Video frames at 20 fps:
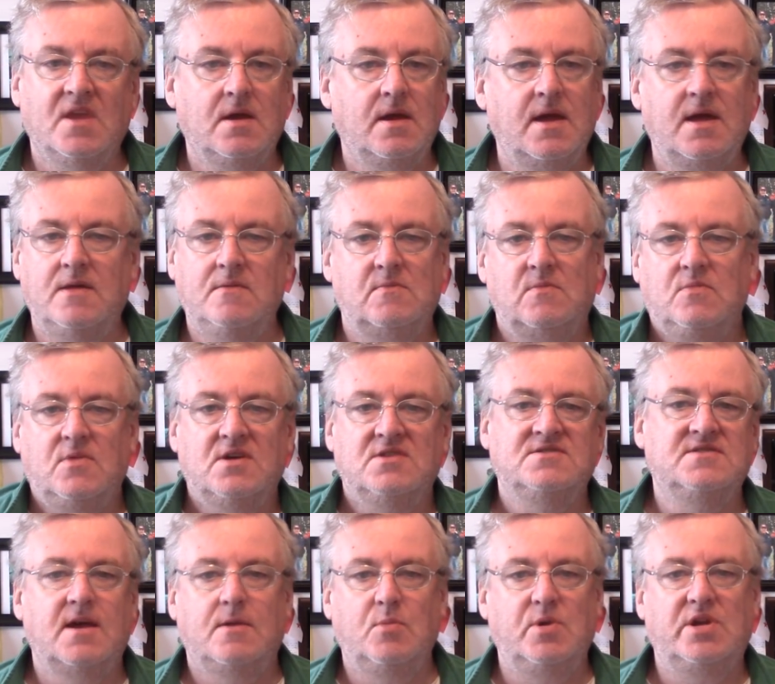and
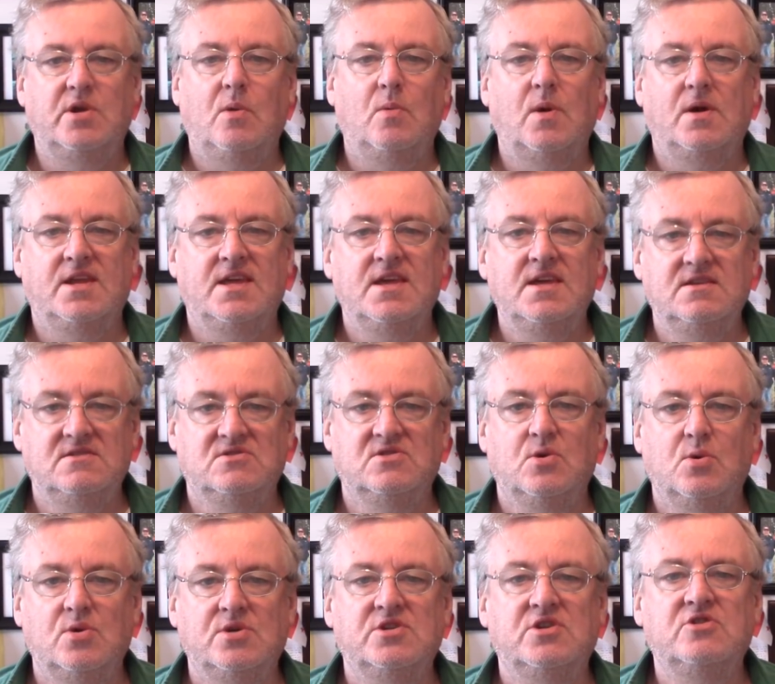Rustang, we know what he is
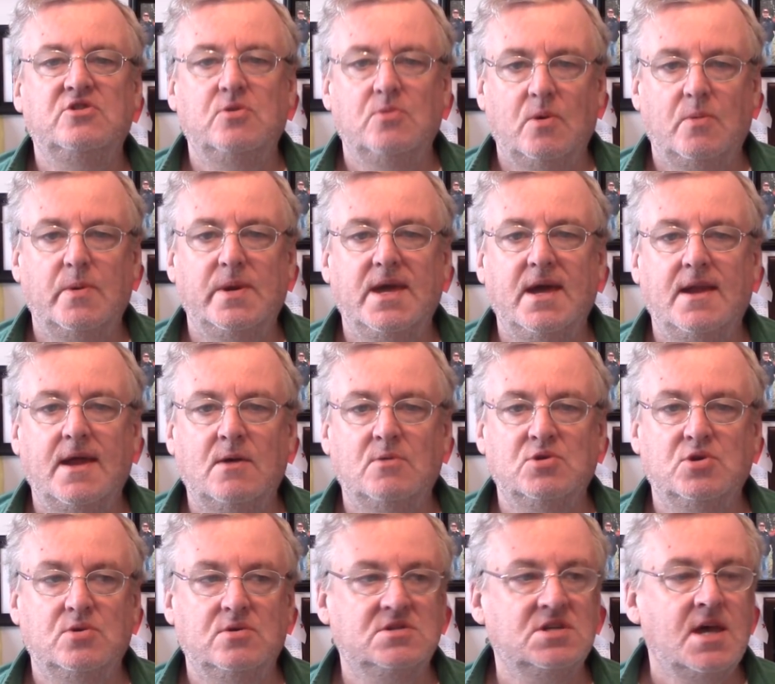going to do when we get
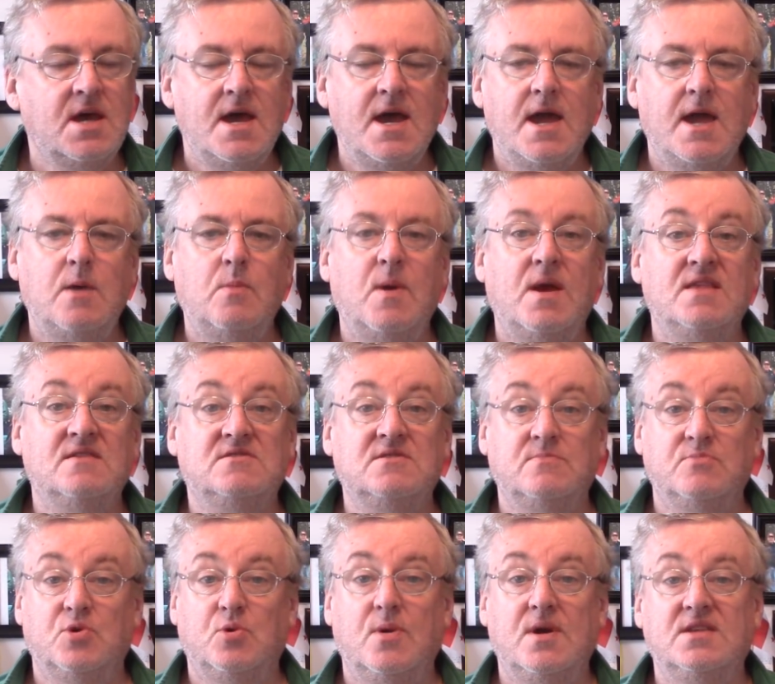outdoors. He ran
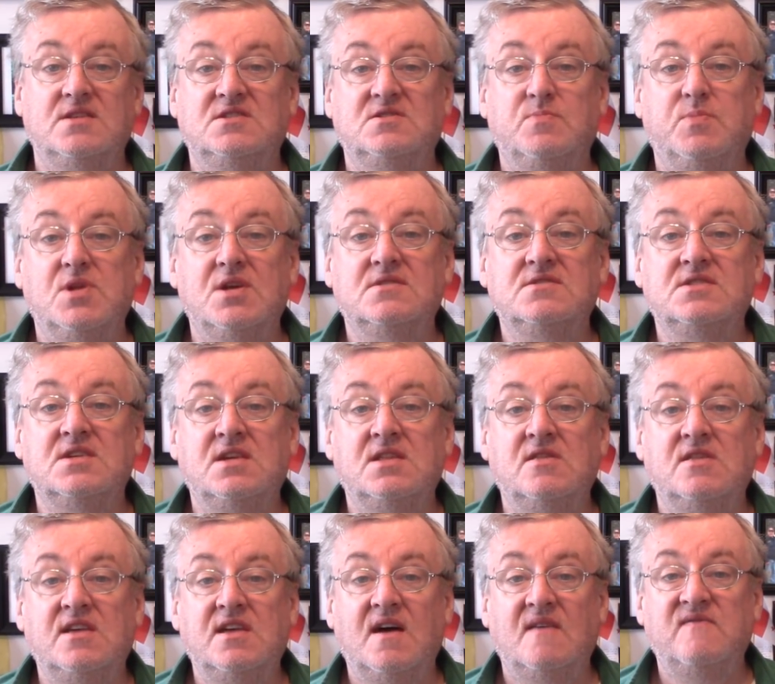some great splits
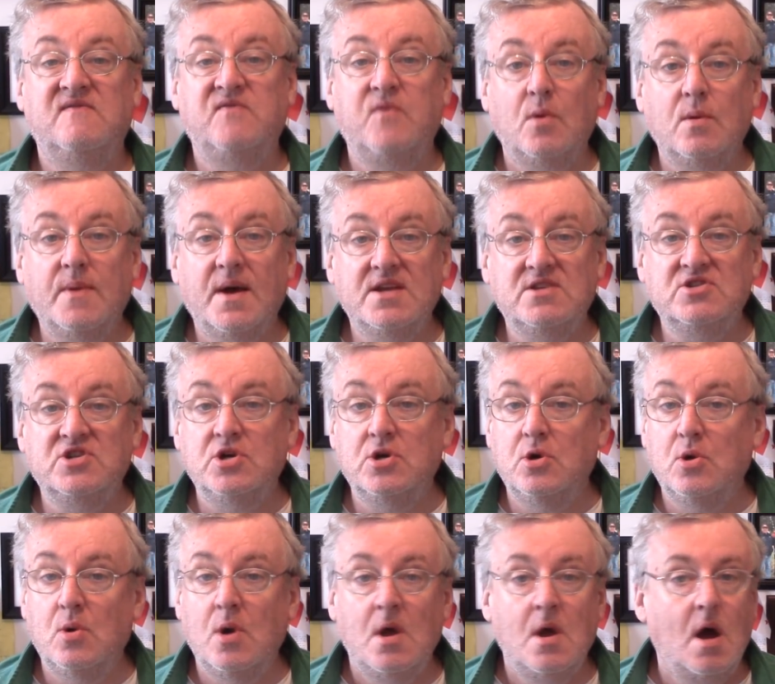in the uh,
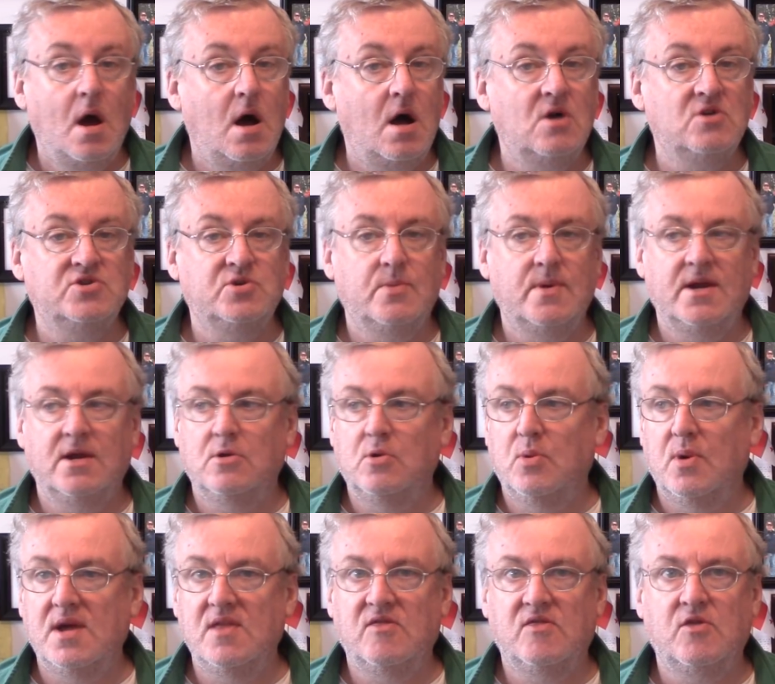4x2, also ran a
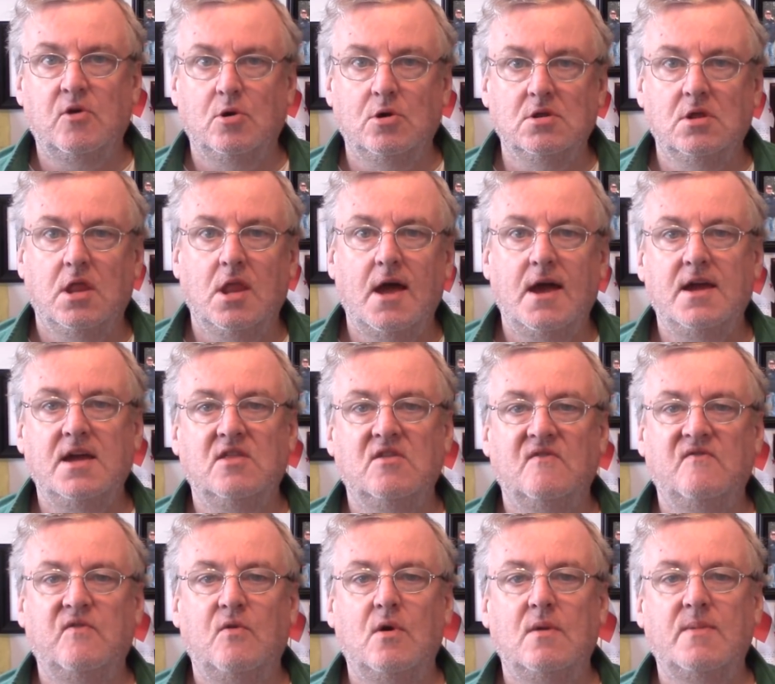great third leg in
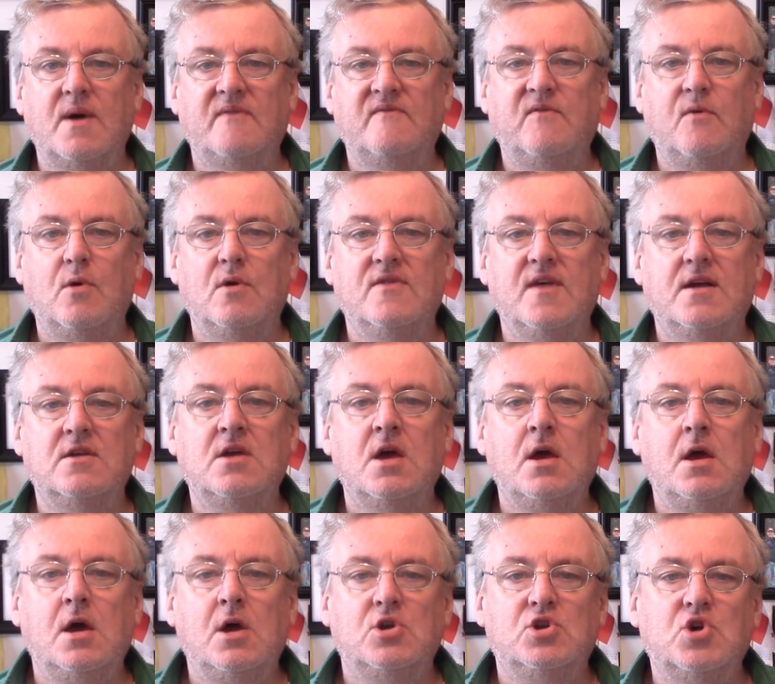the 4x4 that
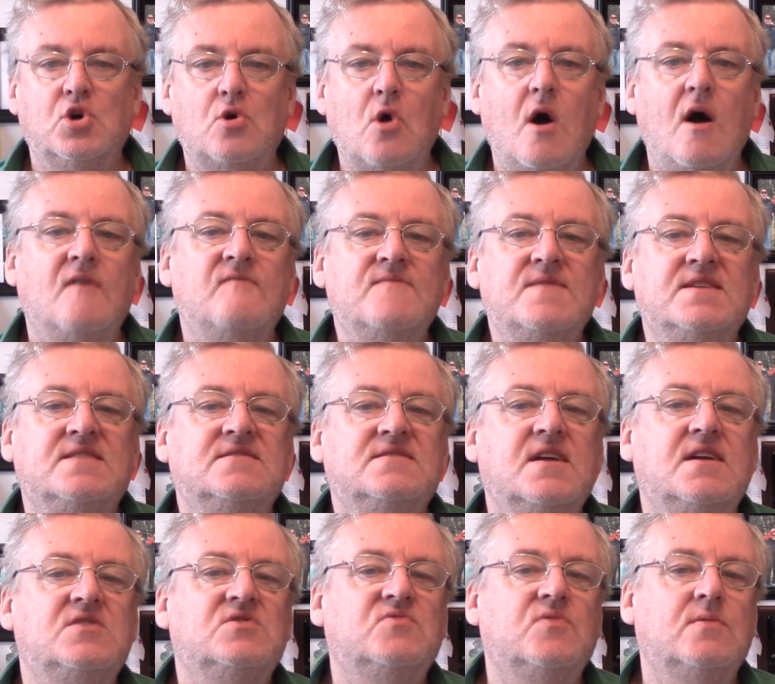took Hoffman
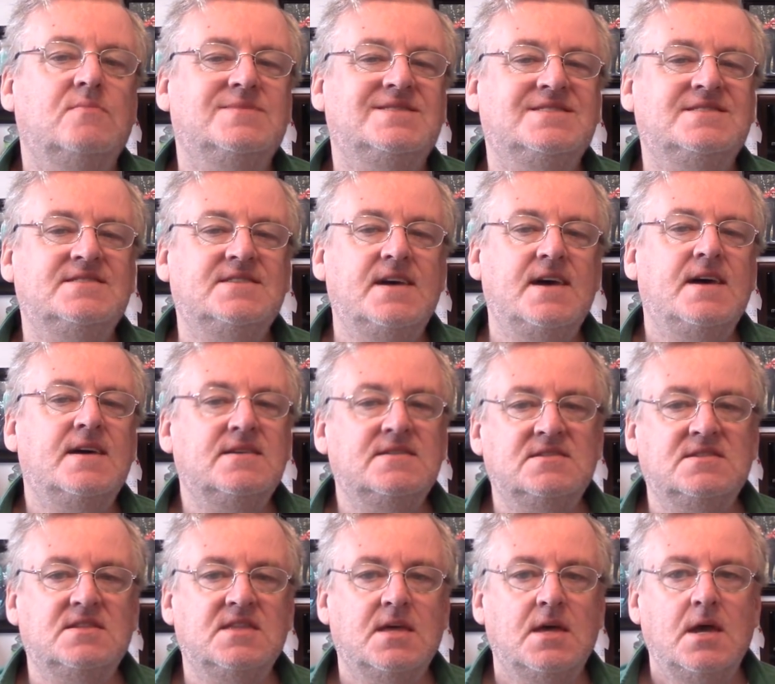Estates from
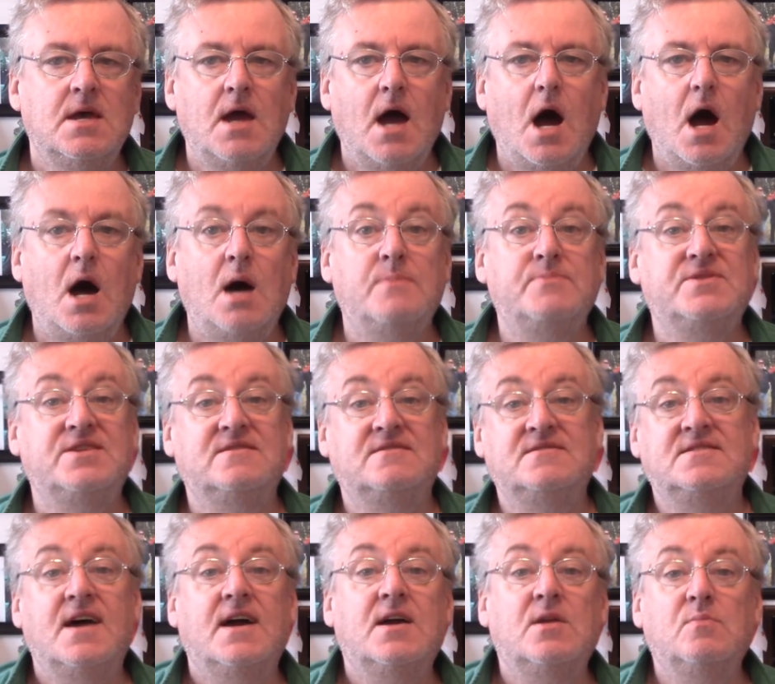sixth up to
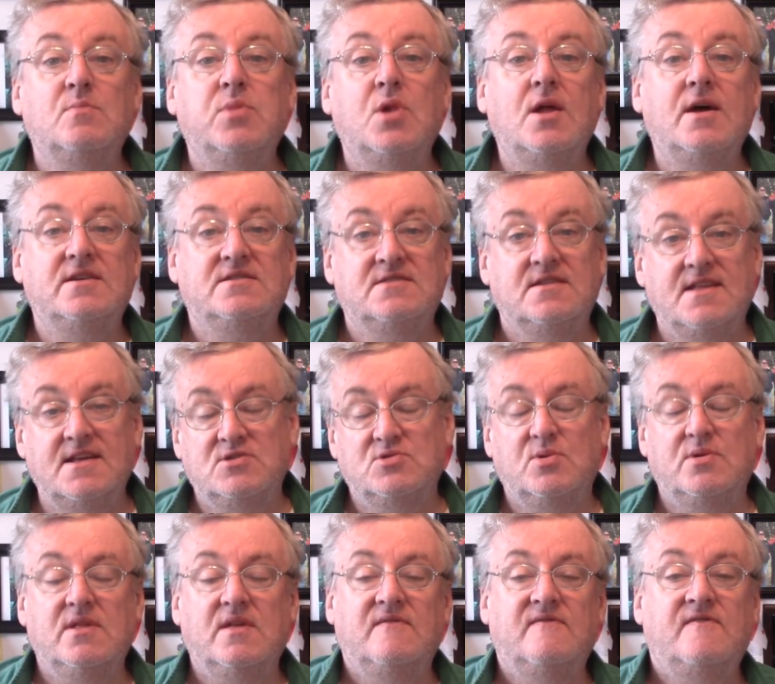second place, and that's
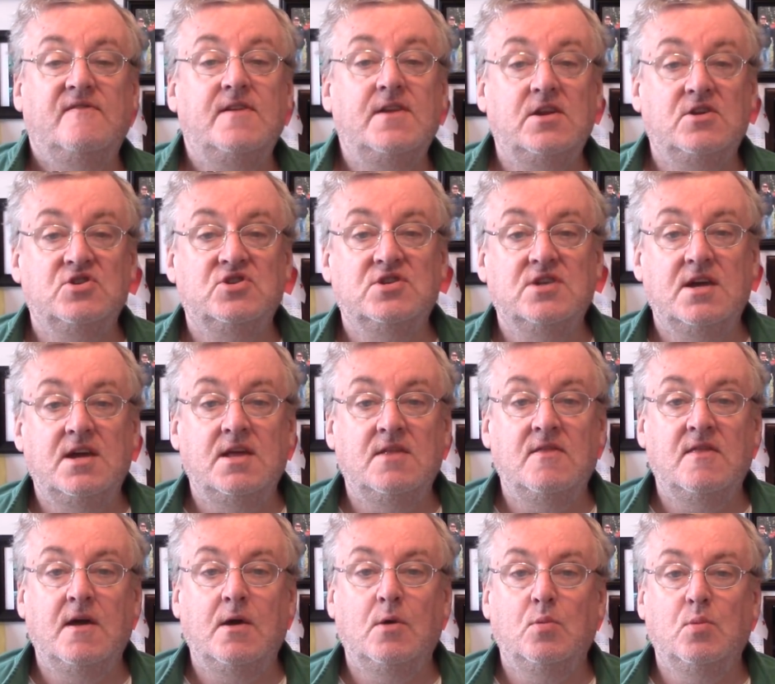where they finished
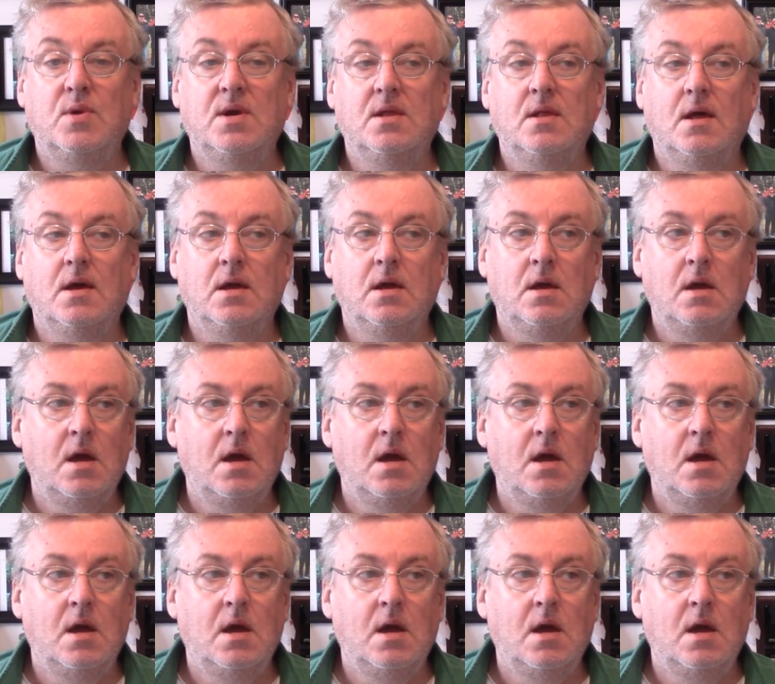in their relay.